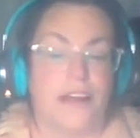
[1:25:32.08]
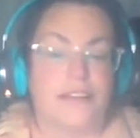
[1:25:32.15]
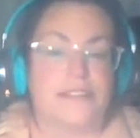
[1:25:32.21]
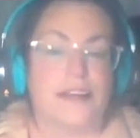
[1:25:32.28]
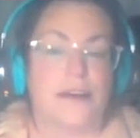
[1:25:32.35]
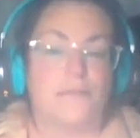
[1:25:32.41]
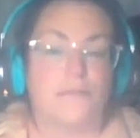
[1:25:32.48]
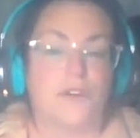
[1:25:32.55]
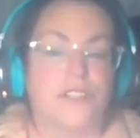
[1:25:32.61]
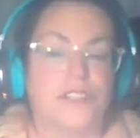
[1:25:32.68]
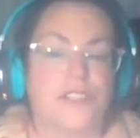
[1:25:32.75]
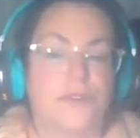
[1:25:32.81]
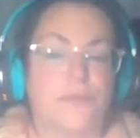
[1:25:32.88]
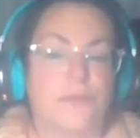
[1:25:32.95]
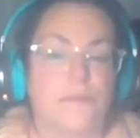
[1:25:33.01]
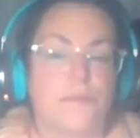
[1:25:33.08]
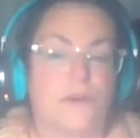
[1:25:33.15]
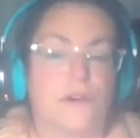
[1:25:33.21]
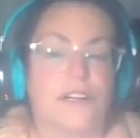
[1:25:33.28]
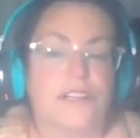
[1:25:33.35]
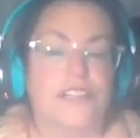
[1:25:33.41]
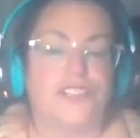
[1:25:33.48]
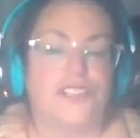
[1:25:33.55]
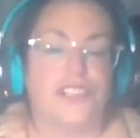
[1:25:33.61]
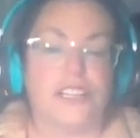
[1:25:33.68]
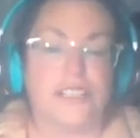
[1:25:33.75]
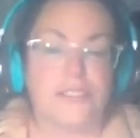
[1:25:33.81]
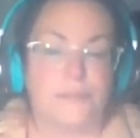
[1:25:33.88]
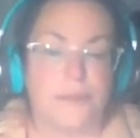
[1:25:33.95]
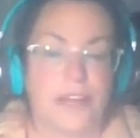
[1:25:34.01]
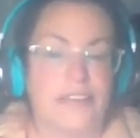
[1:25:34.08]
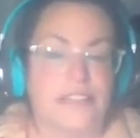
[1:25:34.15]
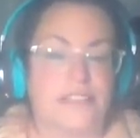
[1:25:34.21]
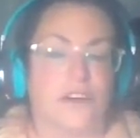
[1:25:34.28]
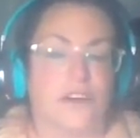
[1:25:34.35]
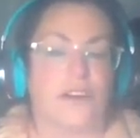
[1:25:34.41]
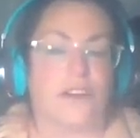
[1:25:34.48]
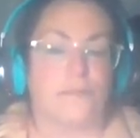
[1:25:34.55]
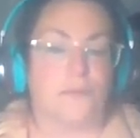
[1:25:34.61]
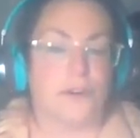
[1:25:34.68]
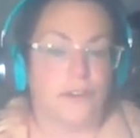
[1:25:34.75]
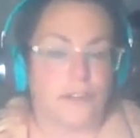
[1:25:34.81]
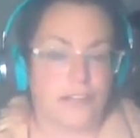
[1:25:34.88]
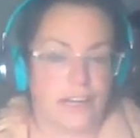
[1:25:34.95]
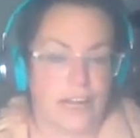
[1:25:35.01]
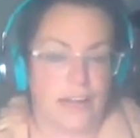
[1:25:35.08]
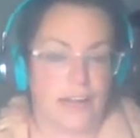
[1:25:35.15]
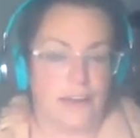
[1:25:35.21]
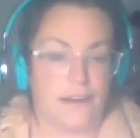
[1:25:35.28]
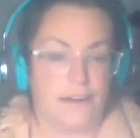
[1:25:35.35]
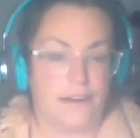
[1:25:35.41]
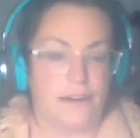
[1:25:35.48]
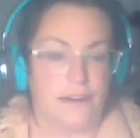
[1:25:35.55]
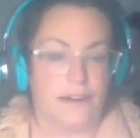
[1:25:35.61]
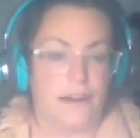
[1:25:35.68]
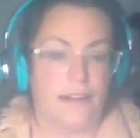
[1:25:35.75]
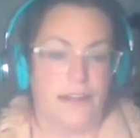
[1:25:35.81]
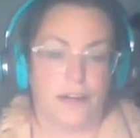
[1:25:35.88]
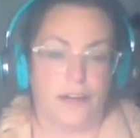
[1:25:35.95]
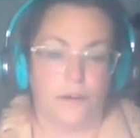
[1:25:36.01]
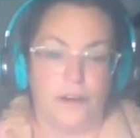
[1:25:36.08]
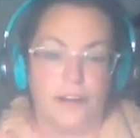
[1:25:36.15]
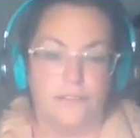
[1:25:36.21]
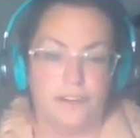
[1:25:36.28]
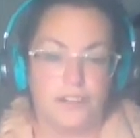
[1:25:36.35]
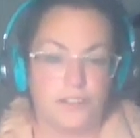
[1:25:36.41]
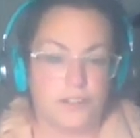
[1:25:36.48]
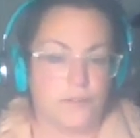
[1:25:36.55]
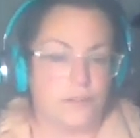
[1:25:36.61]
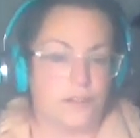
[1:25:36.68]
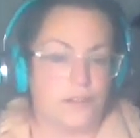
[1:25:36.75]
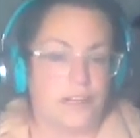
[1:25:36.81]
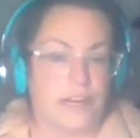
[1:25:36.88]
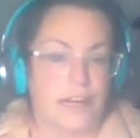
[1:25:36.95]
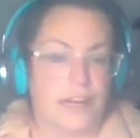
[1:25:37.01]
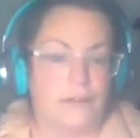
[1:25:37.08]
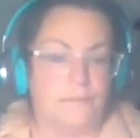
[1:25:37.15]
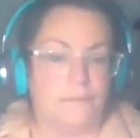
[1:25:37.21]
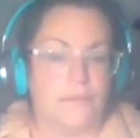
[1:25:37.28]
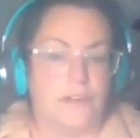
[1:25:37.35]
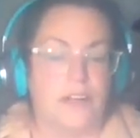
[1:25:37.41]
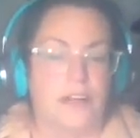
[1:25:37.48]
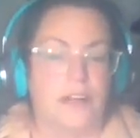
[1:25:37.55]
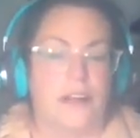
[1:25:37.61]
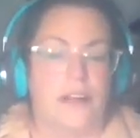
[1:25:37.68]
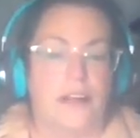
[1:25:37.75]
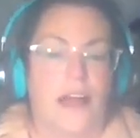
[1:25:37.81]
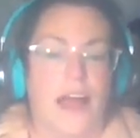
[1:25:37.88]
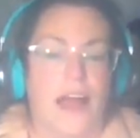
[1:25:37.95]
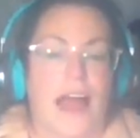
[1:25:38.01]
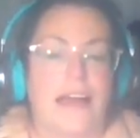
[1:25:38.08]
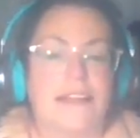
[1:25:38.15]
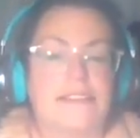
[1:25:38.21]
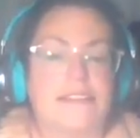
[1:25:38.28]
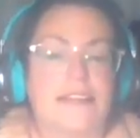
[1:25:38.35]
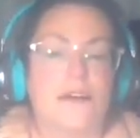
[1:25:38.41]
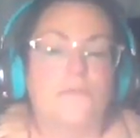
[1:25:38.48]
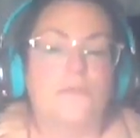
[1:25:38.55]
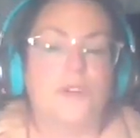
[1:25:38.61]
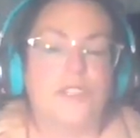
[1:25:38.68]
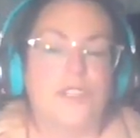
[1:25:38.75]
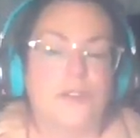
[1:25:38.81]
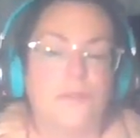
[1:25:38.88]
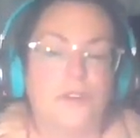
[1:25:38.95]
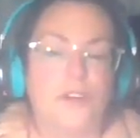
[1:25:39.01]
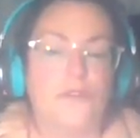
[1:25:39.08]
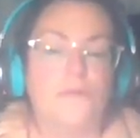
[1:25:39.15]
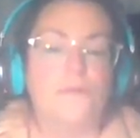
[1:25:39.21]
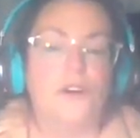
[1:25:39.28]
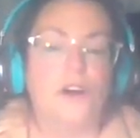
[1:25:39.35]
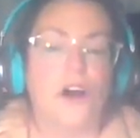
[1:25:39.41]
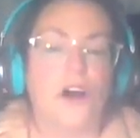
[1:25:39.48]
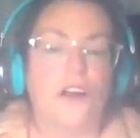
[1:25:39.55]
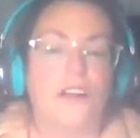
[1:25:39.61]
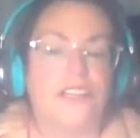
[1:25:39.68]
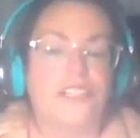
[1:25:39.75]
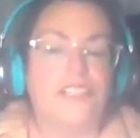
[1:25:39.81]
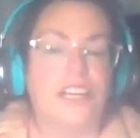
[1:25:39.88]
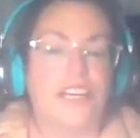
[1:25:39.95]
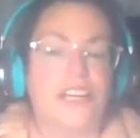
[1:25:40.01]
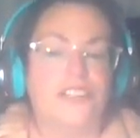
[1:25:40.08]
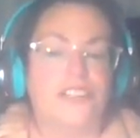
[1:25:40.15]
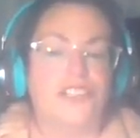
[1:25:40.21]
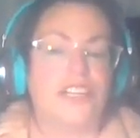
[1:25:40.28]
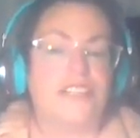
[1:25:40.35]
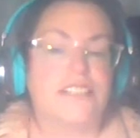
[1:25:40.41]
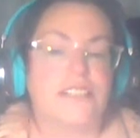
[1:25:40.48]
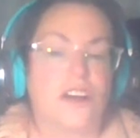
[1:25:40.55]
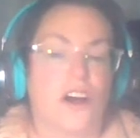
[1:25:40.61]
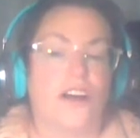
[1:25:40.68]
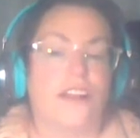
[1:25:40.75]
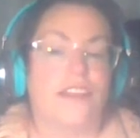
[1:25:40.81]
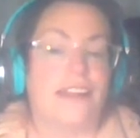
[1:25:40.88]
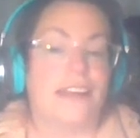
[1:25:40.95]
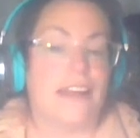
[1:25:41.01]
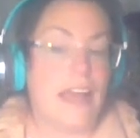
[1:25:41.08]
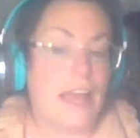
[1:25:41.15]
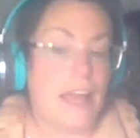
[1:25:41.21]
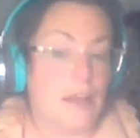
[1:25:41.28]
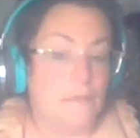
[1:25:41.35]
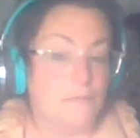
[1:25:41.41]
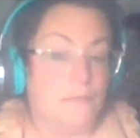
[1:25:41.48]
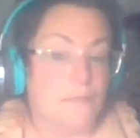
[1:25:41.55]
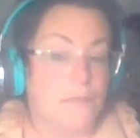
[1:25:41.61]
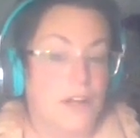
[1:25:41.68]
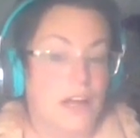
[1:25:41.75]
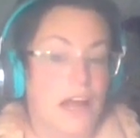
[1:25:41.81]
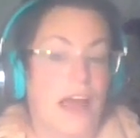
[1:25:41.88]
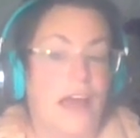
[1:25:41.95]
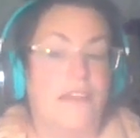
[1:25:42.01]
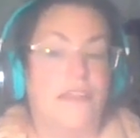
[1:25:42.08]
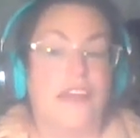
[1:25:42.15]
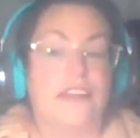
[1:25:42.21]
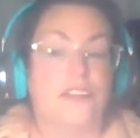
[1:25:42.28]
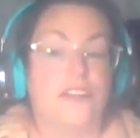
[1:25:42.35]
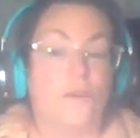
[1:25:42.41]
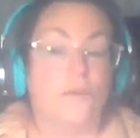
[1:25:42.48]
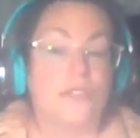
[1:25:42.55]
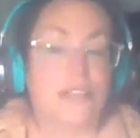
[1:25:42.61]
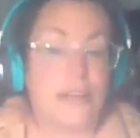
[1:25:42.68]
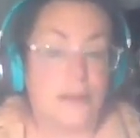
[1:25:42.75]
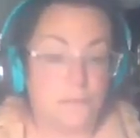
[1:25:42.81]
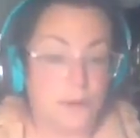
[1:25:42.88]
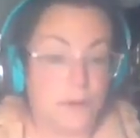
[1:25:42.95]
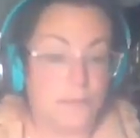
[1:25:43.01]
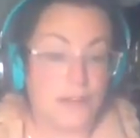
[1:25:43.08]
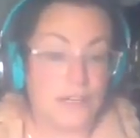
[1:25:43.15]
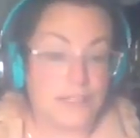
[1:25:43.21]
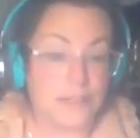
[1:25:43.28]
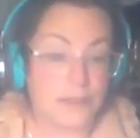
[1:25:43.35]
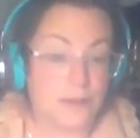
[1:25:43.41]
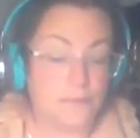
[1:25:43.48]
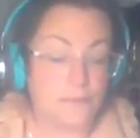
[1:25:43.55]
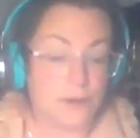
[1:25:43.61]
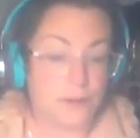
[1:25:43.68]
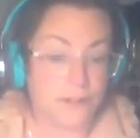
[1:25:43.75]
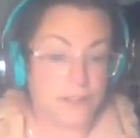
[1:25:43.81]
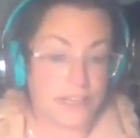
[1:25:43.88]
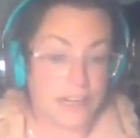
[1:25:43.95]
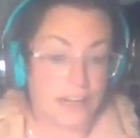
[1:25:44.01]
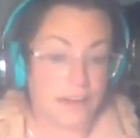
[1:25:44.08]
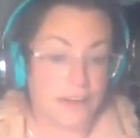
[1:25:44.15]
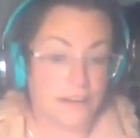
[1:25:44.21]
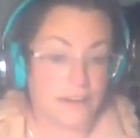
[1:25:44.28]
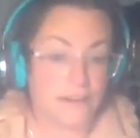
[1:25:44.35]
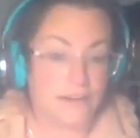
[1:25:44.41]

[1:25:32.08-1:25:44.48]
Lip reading: Some will do reports just based on the birthday, and they don't even do your name. And some will do numerology just on the name, and they don't implement the birthday.